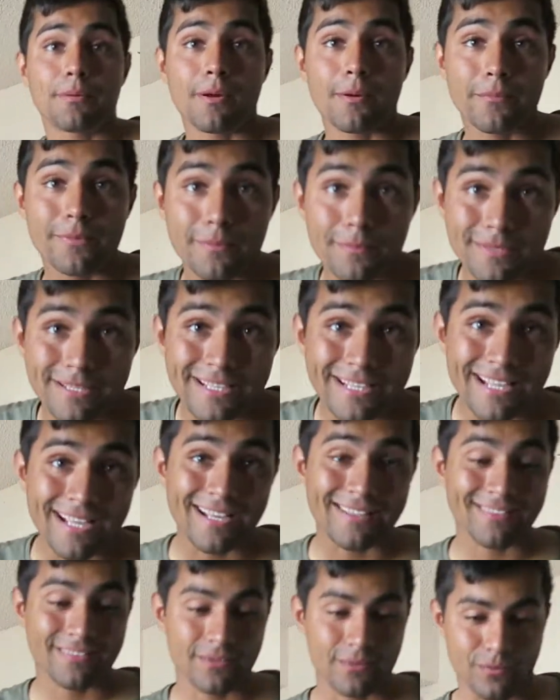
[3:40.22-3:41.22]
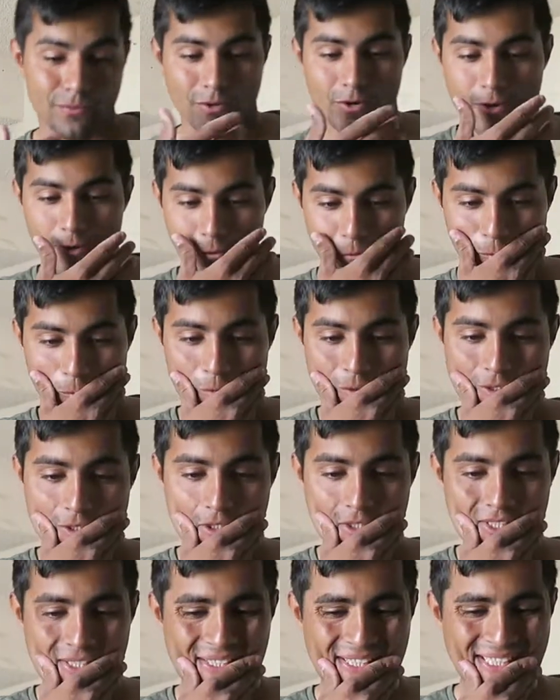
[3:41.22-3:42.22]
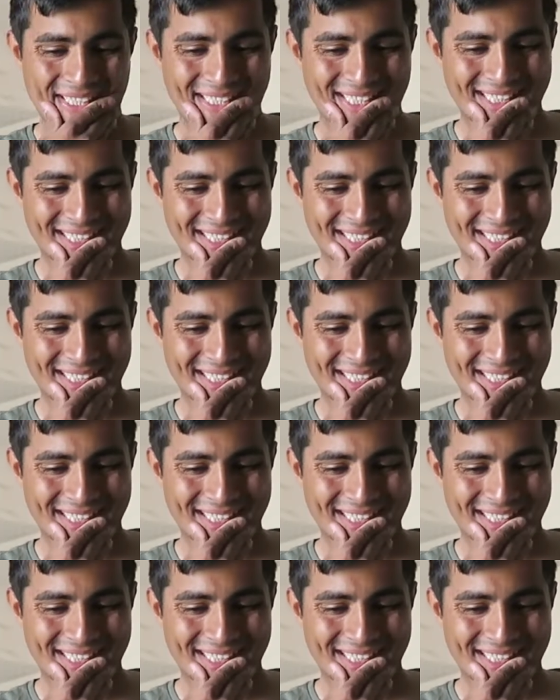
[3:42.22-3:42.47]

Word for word: probably got the wrong one.